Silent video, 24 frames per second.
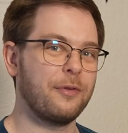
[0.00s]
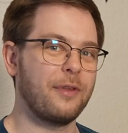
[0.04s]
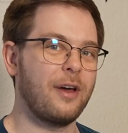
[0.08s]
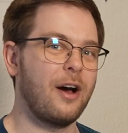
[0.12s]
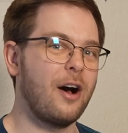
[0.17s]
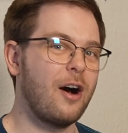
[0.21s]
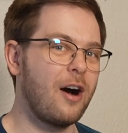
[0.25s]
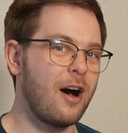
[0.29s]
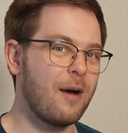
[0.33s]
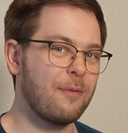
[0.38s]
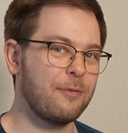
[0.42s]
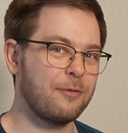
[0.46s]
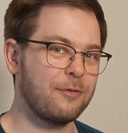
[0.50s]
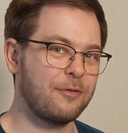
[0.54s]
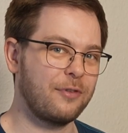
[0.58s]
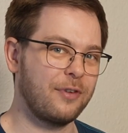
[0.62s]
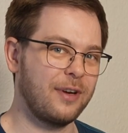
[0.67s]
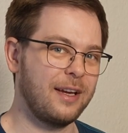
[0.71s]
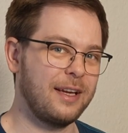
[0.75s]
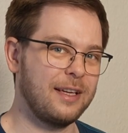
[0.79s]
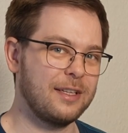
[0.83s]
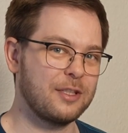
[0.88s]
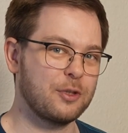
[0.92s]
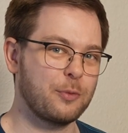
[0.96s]
their Hub
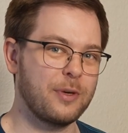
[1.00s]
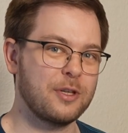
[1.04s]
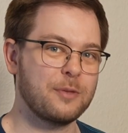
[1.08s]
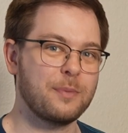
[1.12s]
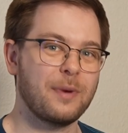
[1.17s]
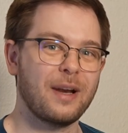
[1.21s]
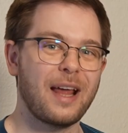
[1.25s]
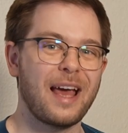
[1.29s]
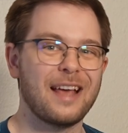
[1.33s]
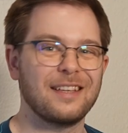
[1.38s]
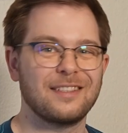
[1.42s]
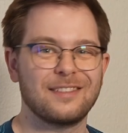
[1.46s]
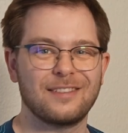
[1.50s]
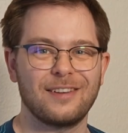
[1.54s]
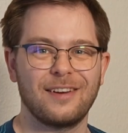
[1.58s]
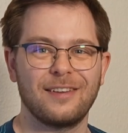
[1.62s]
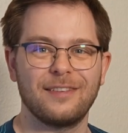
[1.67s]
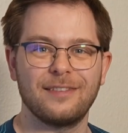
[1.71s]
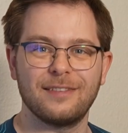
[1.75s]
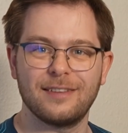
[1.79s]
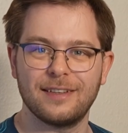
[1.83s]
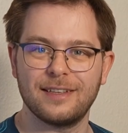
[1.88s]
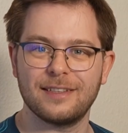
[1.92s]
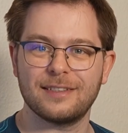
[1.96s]
3, SwitchBot has
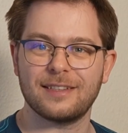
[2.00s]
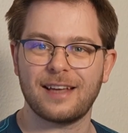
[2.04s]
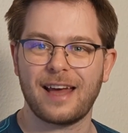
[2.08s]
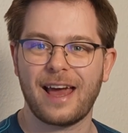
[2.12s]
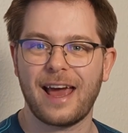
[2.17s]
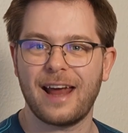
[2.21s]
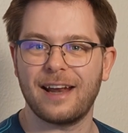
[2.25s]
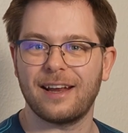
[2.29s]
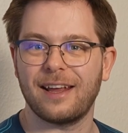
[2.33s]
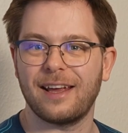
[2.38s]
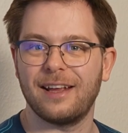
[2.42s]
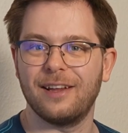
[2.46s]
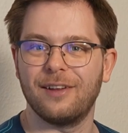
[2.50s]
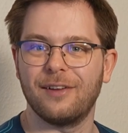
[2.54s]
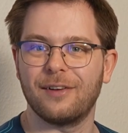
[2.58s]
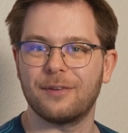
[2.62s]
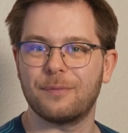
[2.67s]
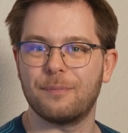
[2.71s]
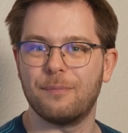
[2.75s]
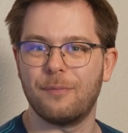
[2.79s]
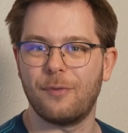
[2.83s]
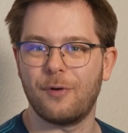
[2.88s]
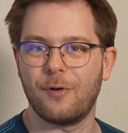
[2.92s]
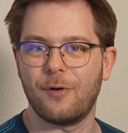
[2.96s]
done this and a
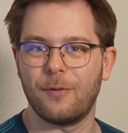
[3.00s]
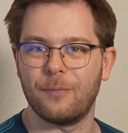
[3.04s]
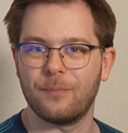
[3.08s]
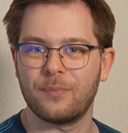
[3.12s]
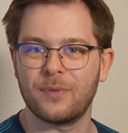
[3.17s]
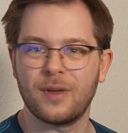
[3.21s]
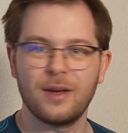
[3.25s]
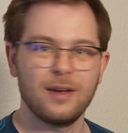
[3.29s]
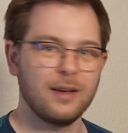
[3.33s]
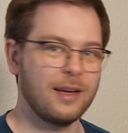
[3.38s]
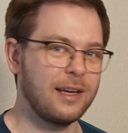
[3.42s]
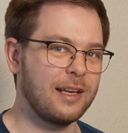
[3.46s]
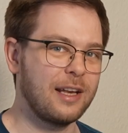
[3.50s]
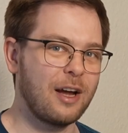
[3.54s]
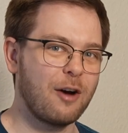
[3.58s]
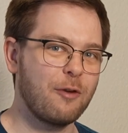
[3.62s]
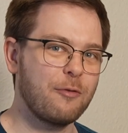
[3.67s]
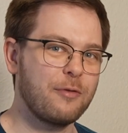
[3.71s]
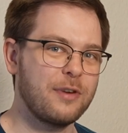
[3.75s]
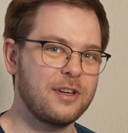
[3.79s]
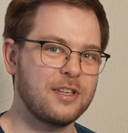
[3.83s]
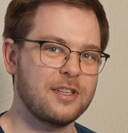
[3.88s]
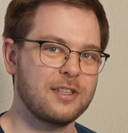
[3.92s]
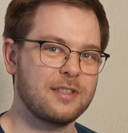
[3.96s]
lot more. It now
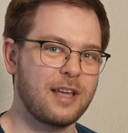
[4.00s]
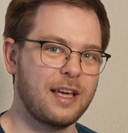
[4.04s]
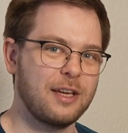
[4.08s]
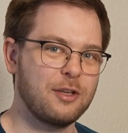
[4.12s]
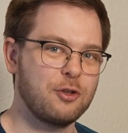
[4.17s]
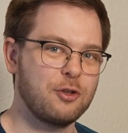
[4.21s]
features a